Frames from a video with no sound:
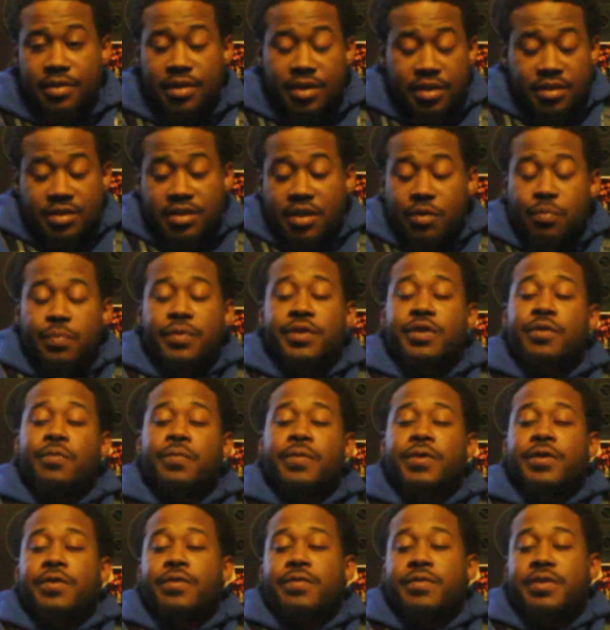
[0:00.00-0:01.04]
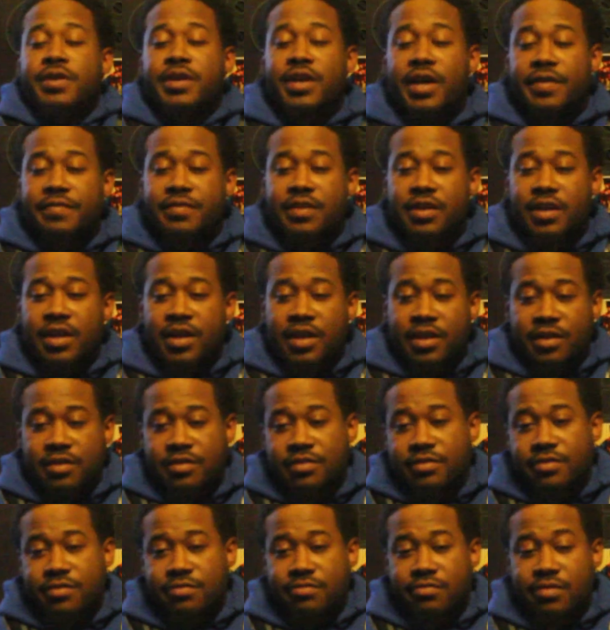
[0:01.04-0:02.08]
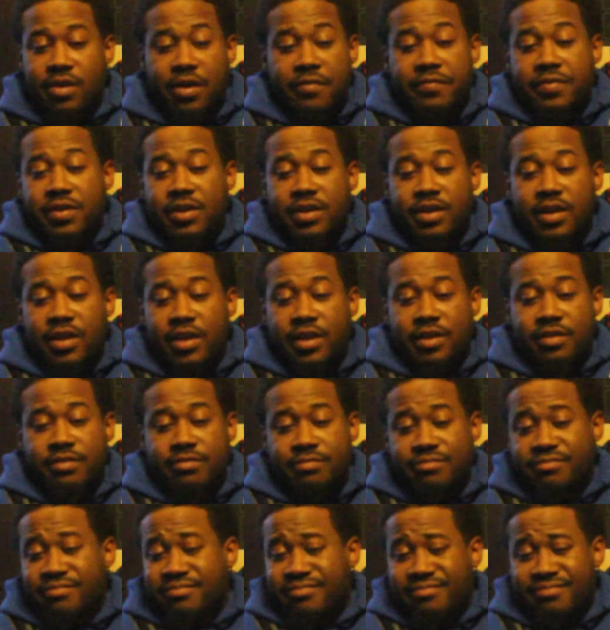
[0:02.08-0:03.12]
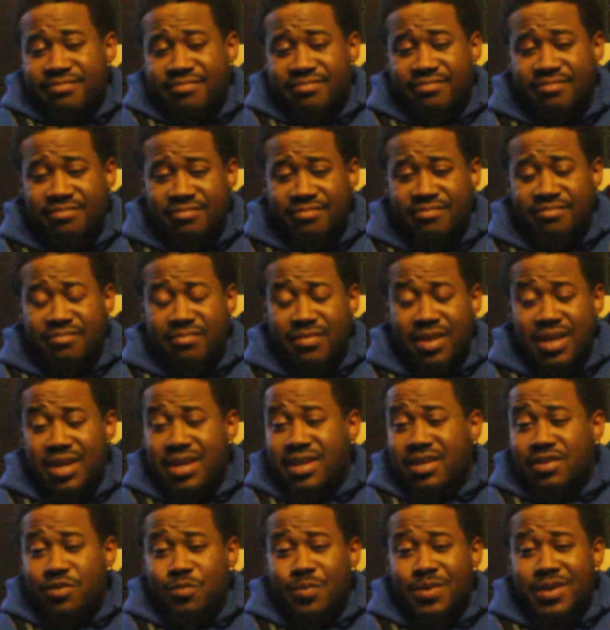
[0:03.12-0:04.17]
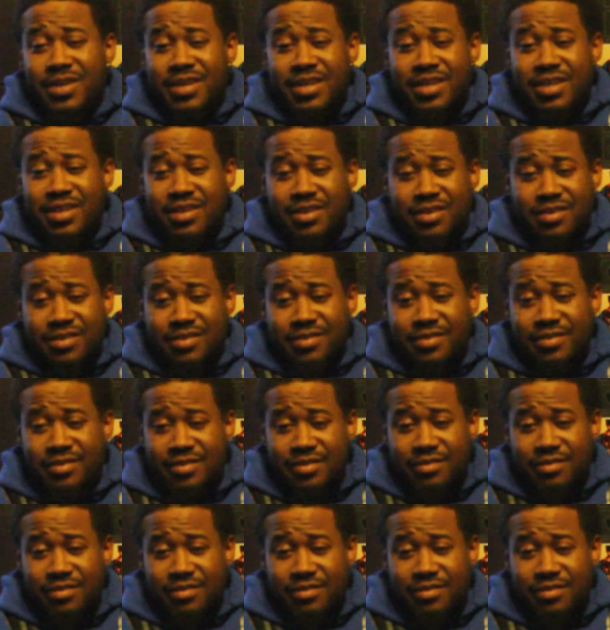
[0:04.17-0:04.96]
and then we can work on it after that. Other than that, it is what it is.